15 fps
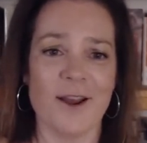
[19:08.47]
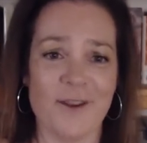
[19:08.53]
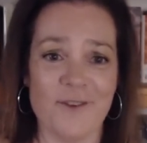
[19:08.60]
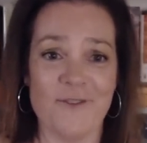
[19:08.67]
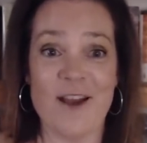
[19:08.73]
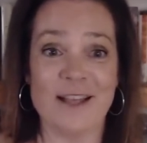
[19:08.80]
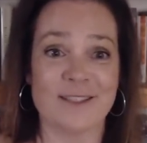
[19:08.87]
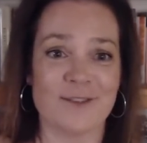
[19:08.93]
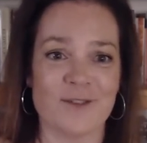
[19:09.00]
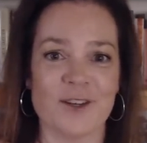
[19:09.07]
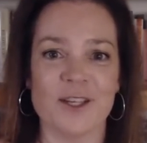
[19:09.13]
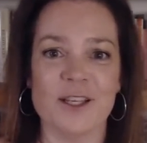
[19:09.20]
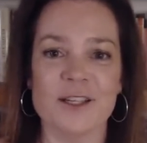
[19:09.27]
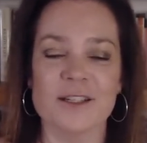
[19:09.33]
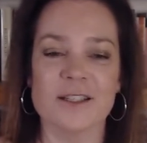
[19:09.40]
invest for
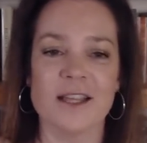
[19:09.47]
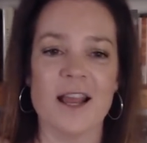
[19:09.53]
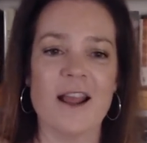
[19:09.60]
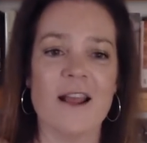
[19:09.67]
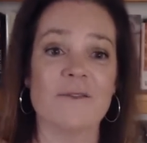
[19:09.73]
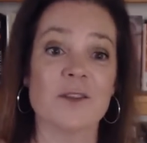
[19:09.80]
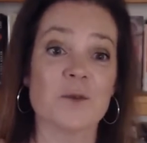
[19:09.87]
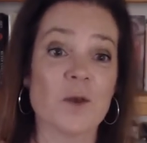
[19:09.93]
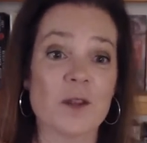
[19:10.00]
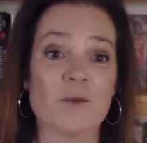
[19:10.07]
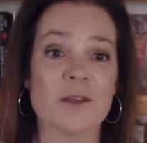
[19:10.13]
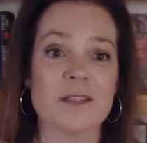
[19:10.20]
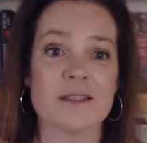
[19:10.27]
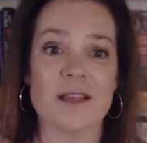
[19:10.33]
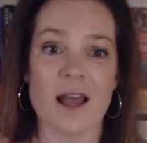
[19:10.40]
yield. It's one of the
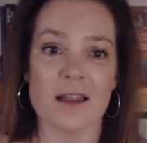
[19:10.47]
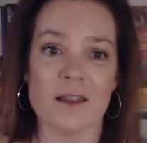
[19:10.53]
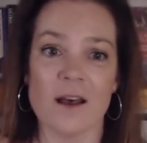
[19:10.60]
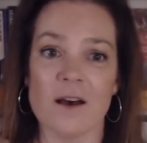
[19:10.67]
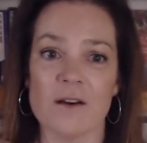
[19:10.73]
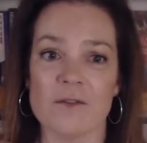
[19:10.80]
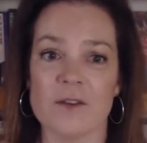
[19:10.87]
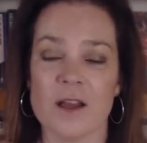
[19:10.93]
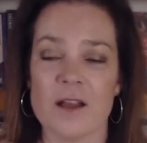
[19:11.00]
reasons I love